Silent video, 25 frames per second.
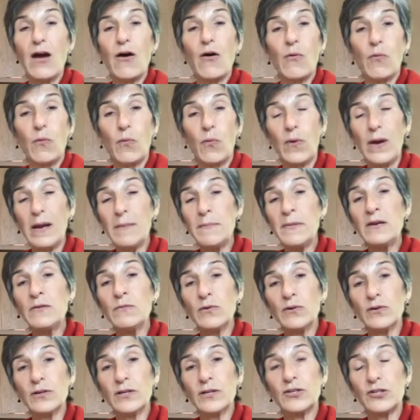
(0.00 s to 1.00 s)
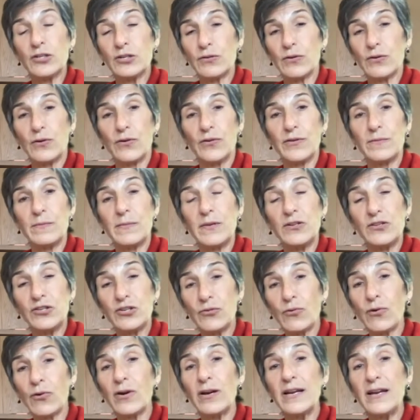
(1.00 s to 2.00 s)
women will control the
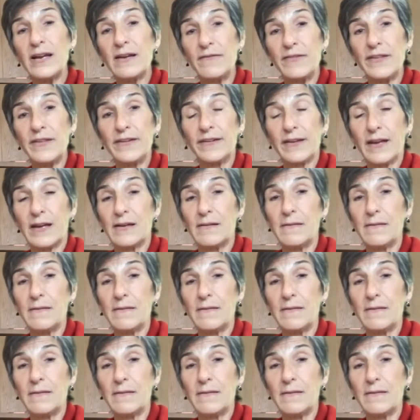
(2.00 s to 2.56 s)
majority of this